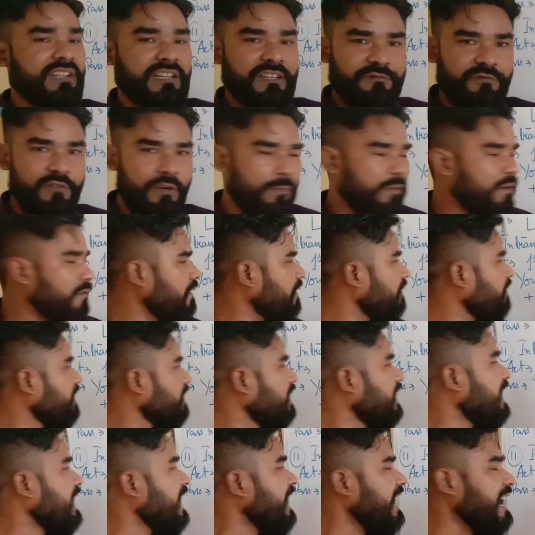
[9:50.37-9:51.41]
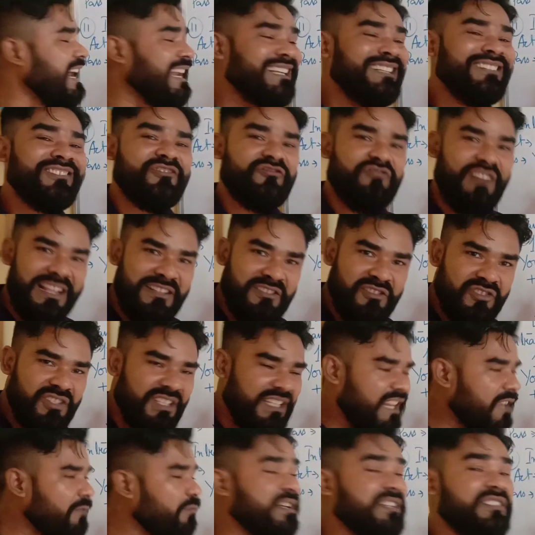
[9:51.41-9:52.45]
third form of verb.
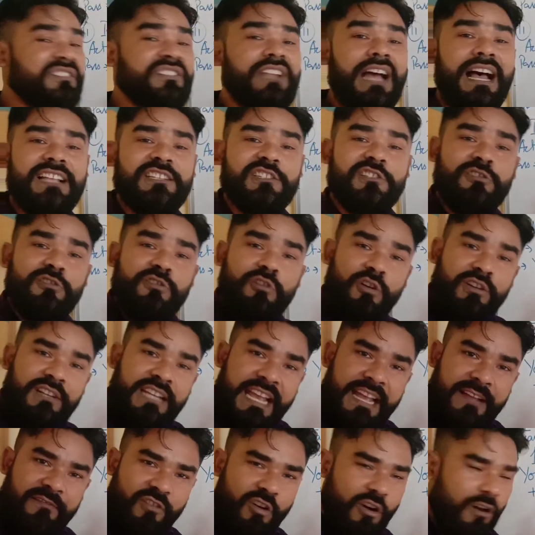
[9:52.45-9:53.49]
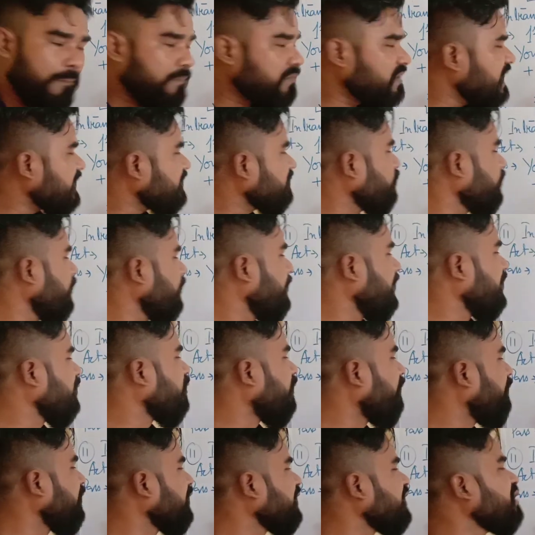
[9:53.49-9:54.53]
Intransitive, it does not have object. We will
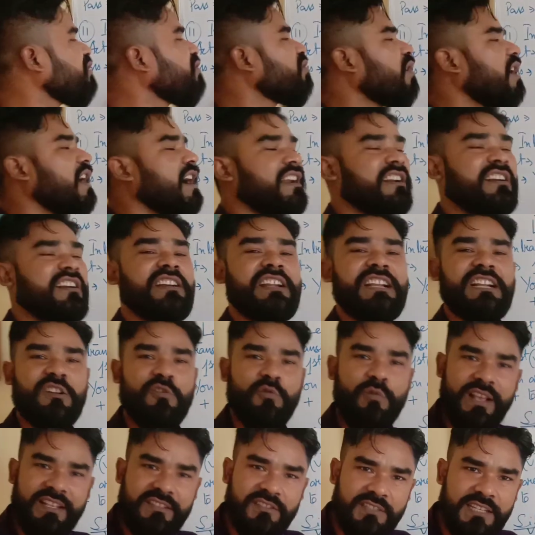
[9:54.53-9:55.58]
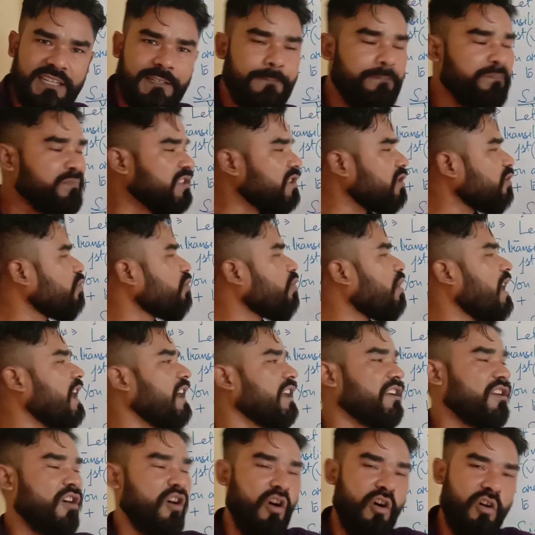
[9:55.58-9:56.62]
go for you are requested, you
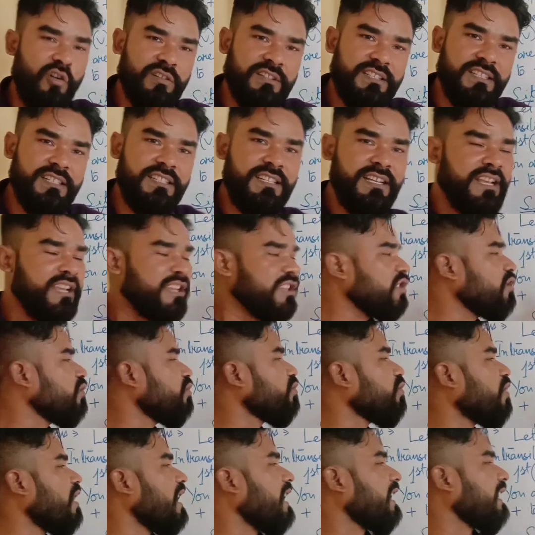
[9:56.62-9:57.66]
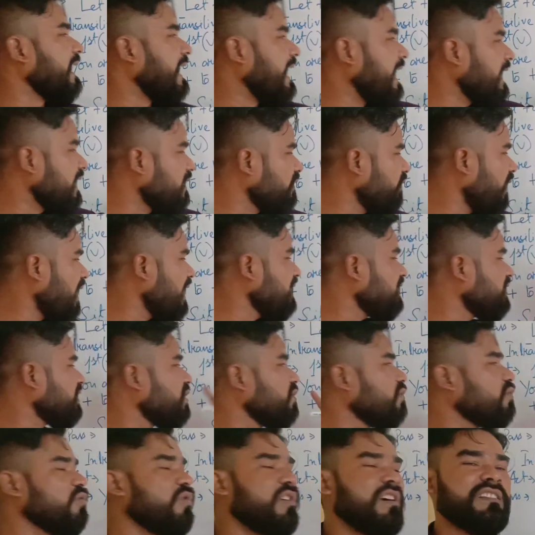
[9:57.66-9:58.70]
are ordered, you are advised,
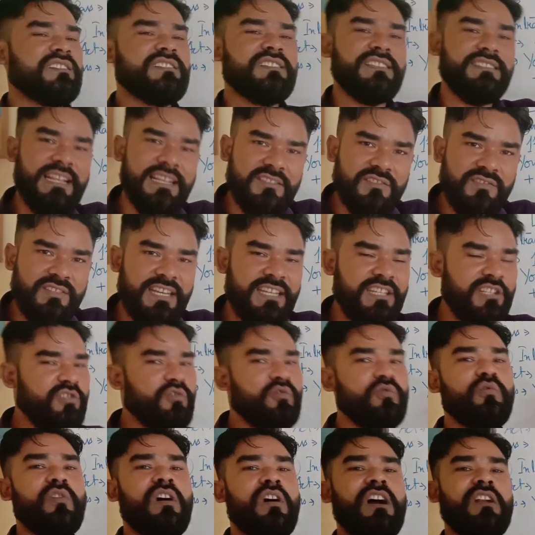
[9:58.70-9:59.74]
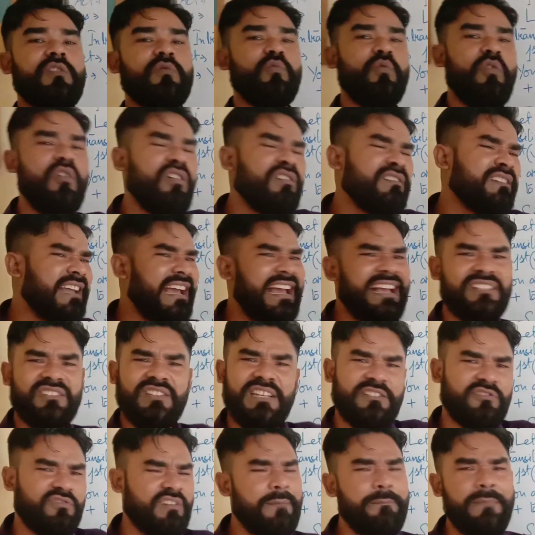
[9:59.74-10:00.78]
you are suggested, you are warned,
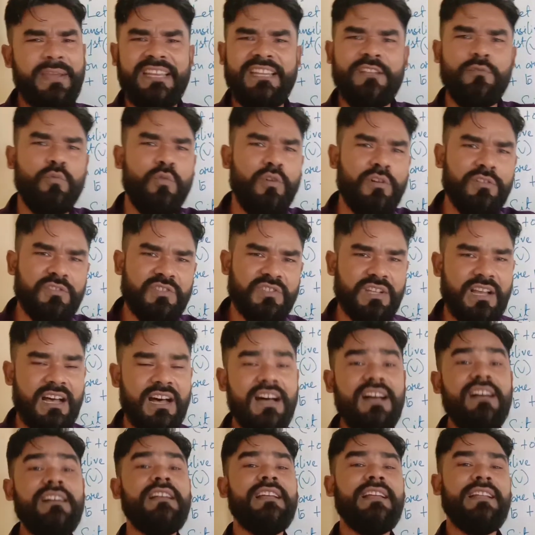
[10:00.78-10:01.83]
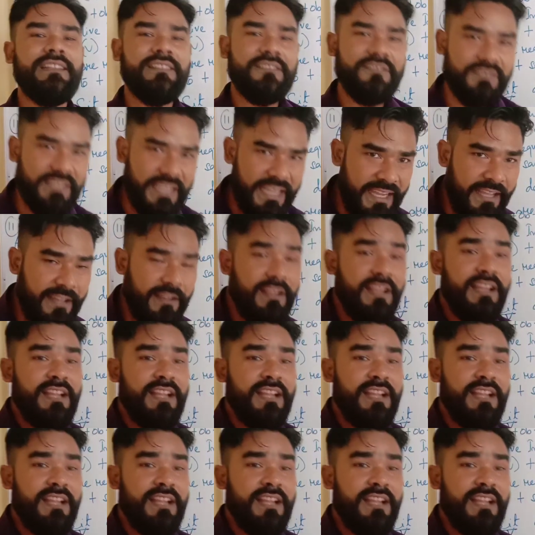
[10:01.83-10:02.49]
etc. Many words are there.